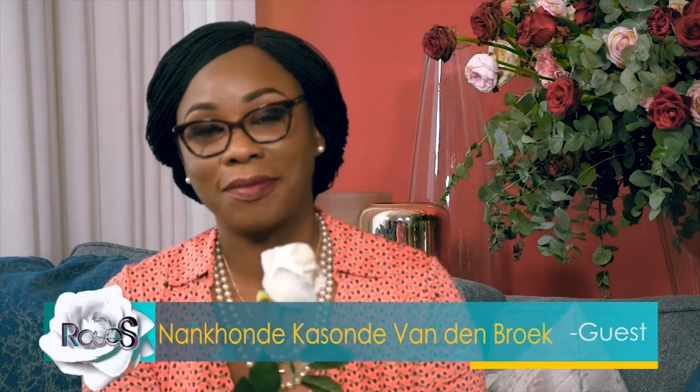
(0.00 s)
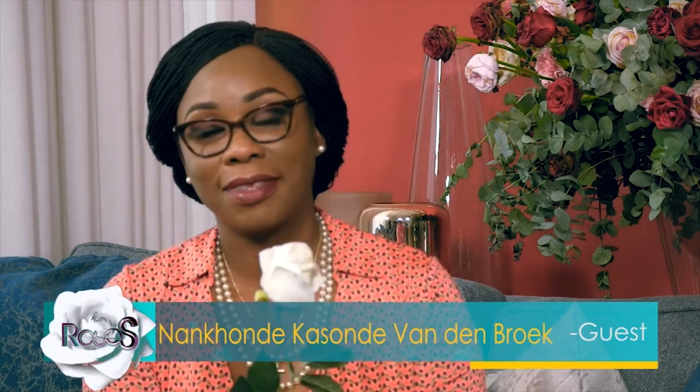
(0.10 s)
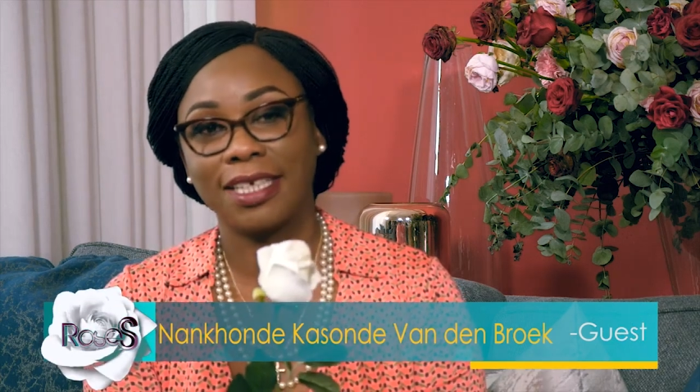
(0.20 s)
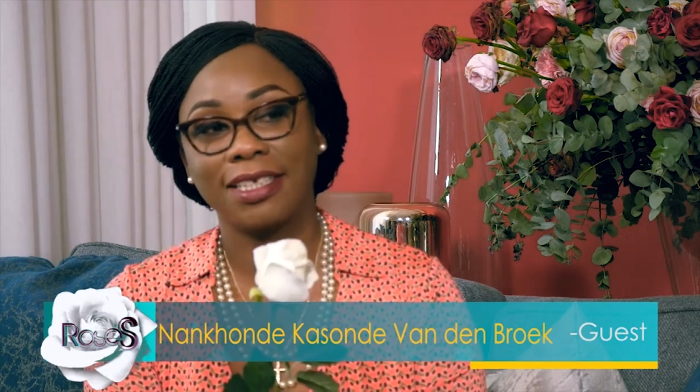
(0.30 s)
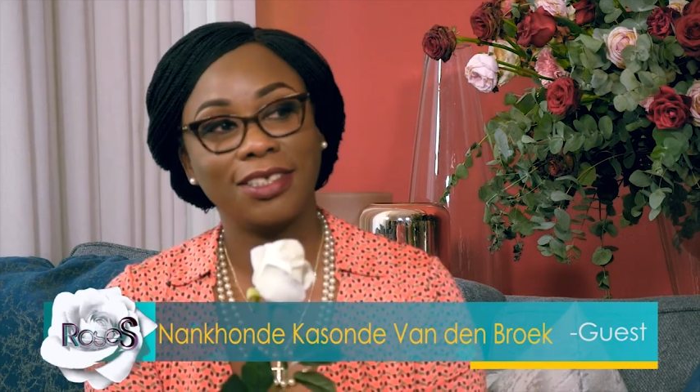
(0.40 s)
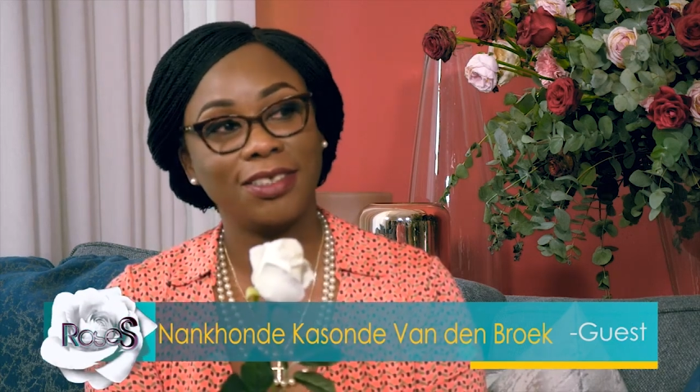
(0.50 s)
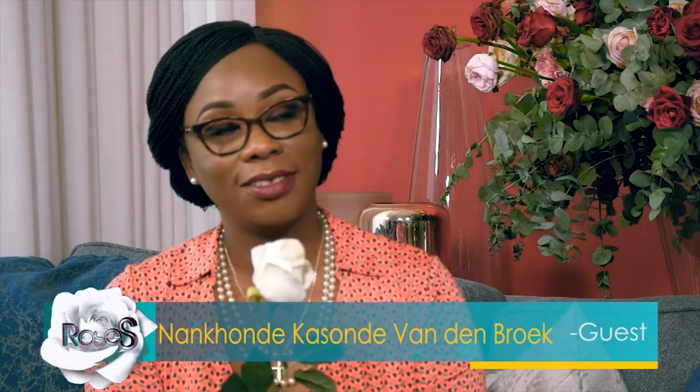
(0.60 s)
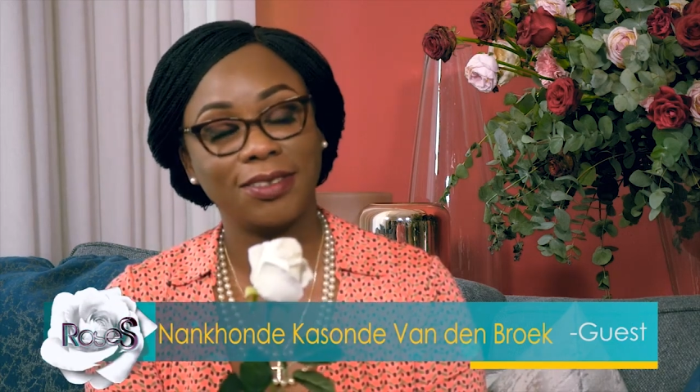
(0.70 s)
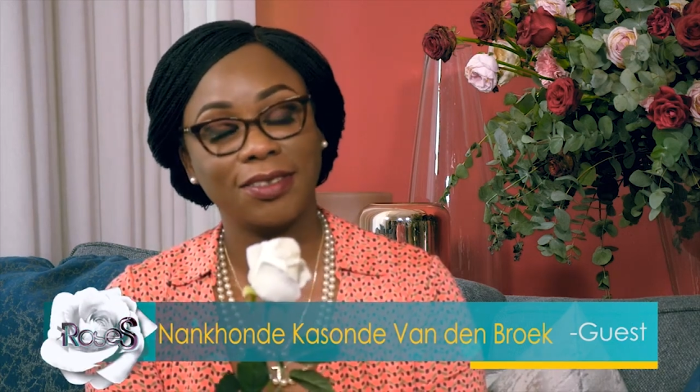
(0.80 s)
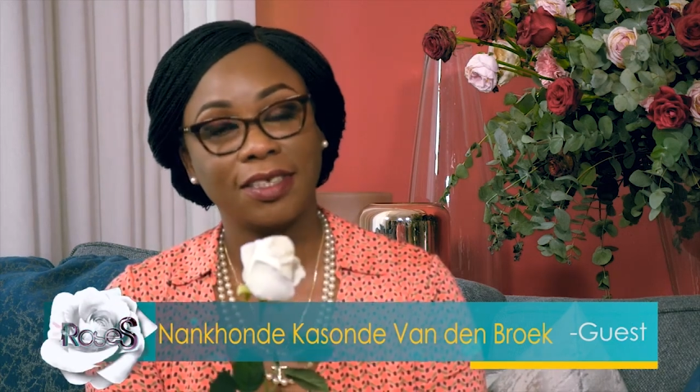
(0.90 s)
Thank
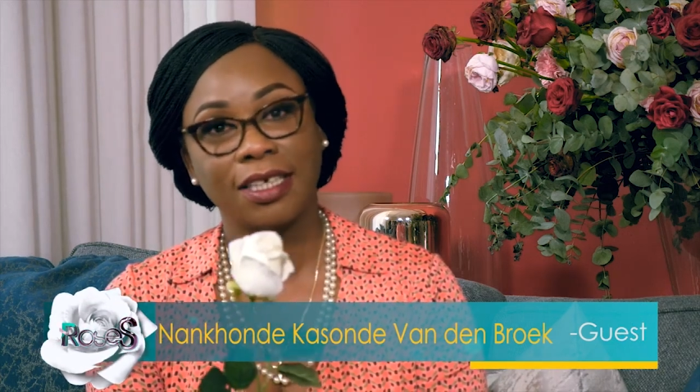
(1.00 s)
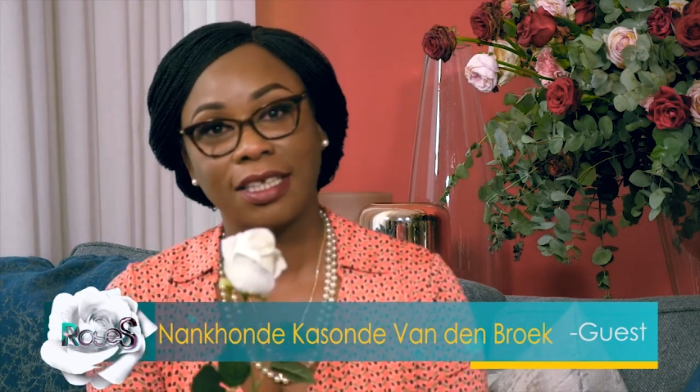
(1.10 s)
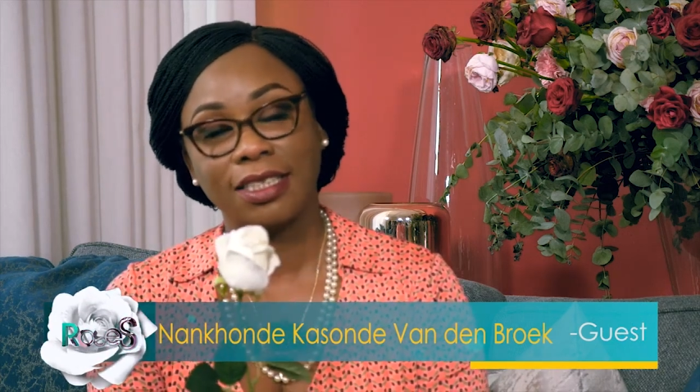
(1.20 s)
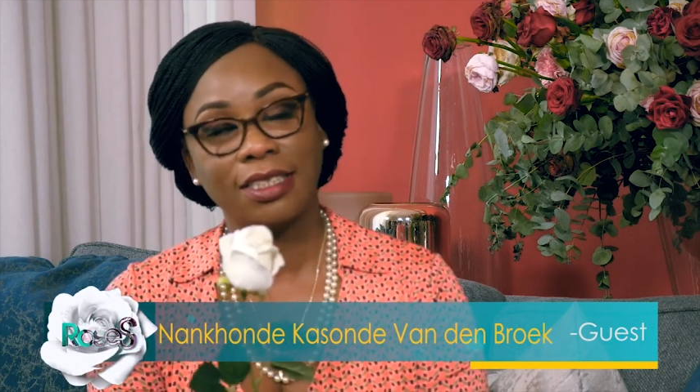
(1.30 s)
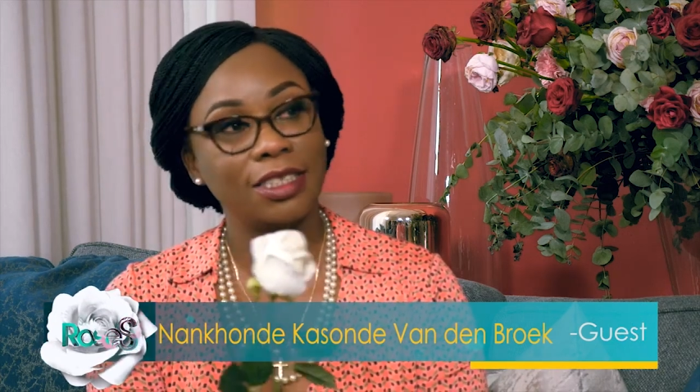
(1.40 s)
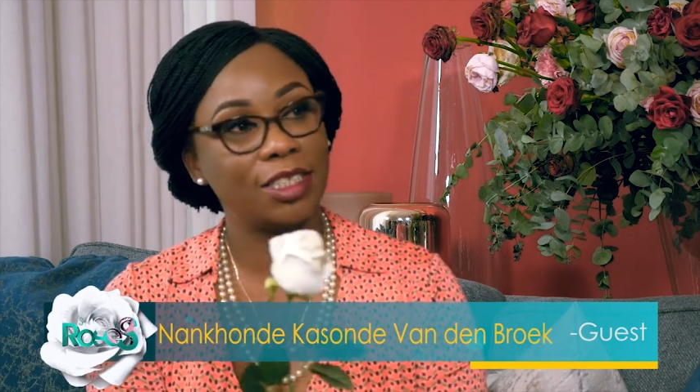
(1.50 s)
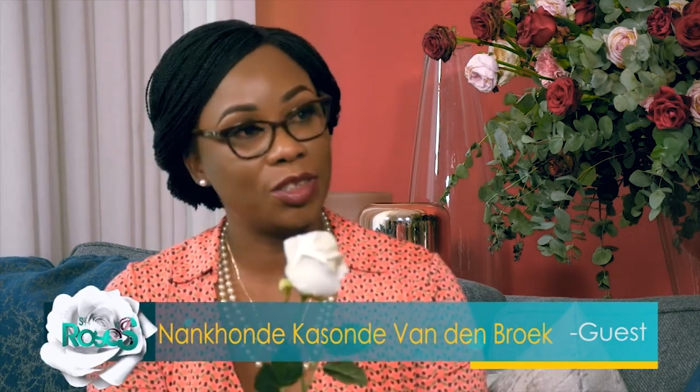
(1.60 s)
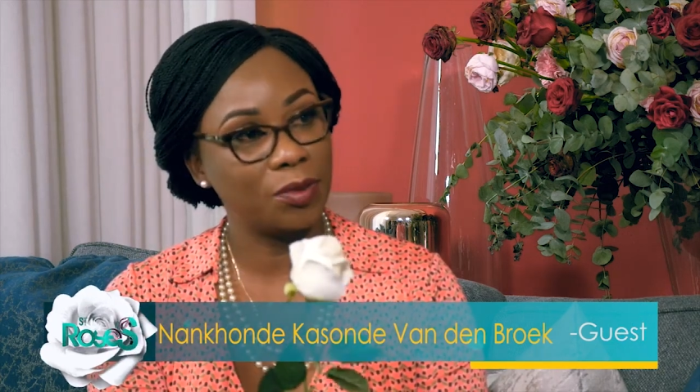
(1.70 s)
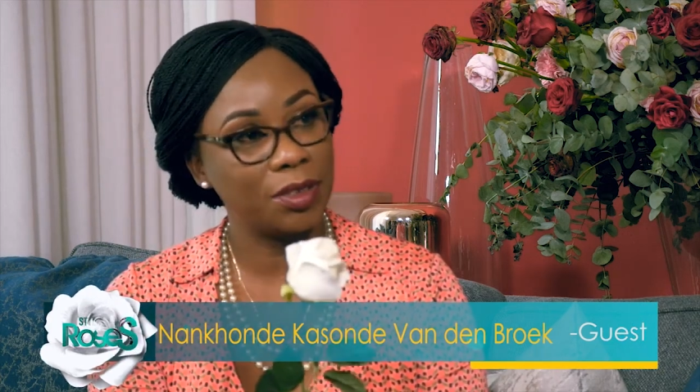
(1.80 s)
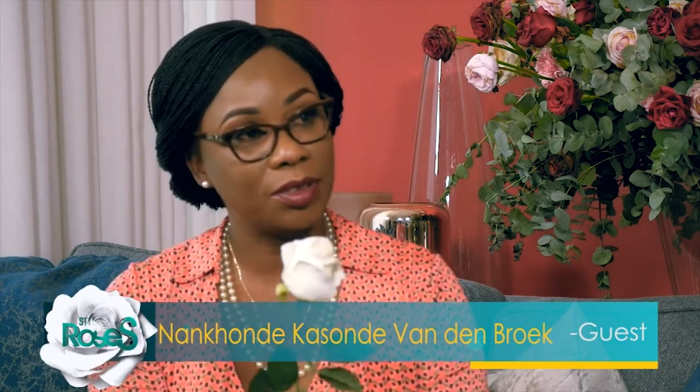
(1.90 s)
you. This is
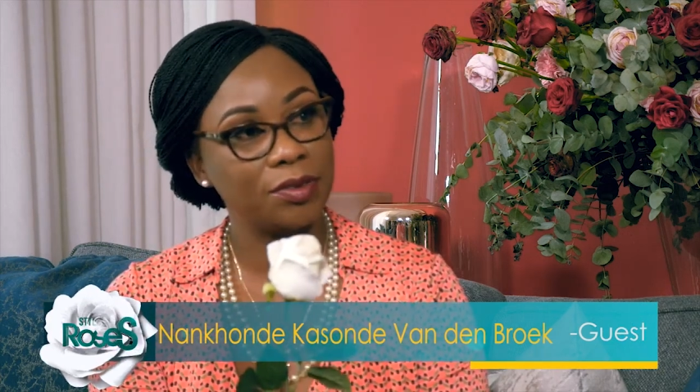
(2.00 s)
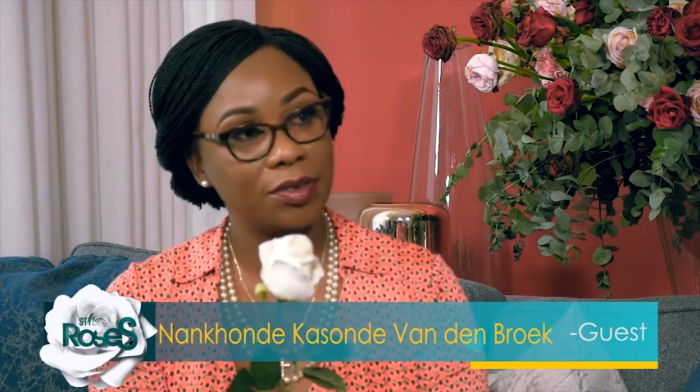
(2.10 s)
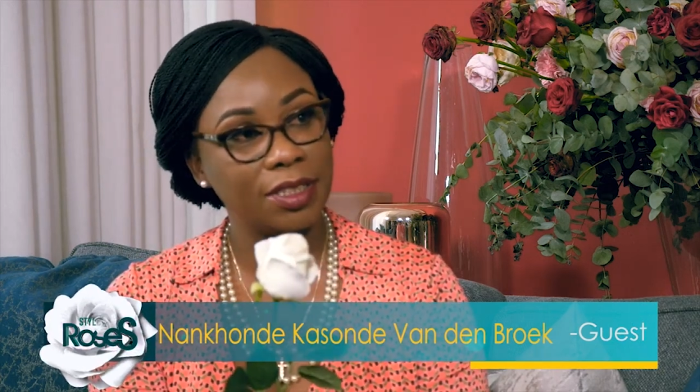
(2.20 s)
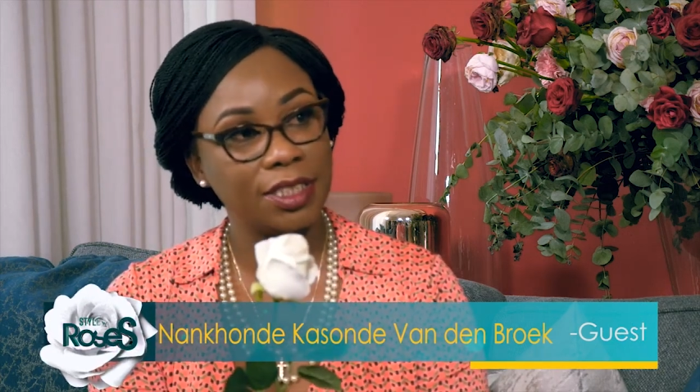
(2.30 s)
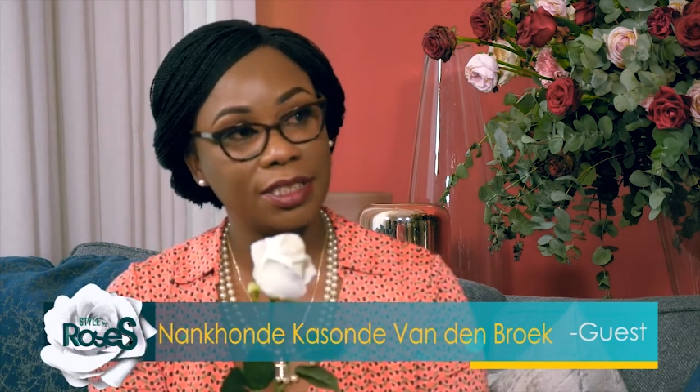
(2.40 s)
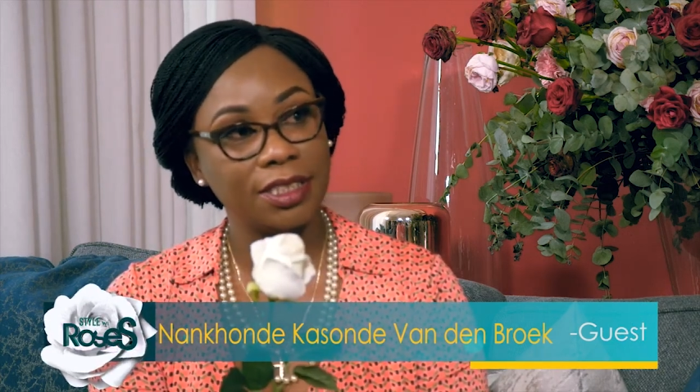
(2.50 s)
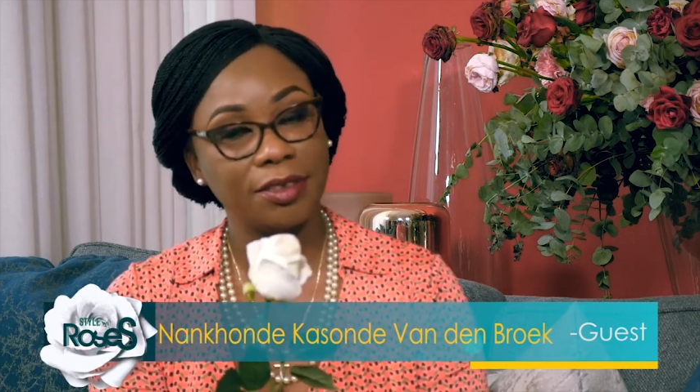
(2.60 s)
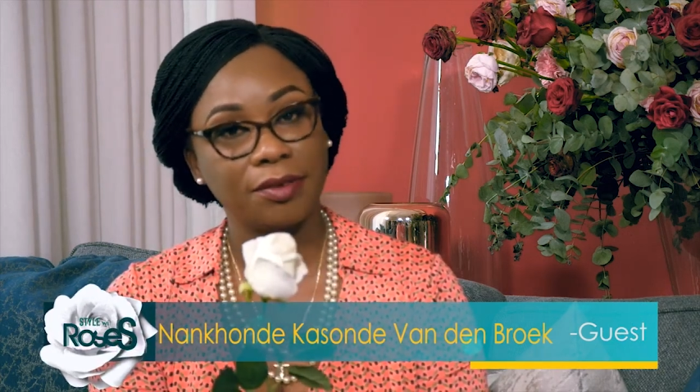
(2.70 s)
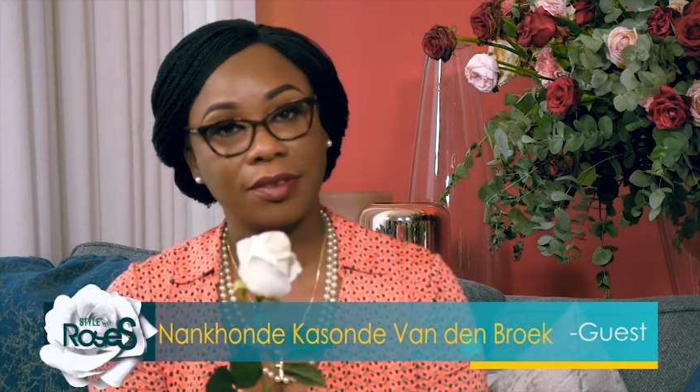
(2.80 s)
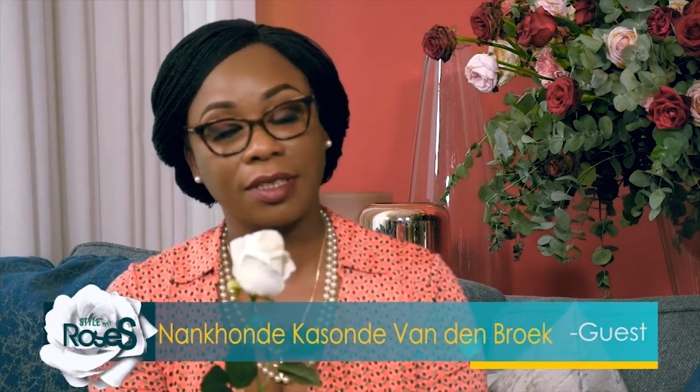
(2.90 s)
such a wonderful initiative.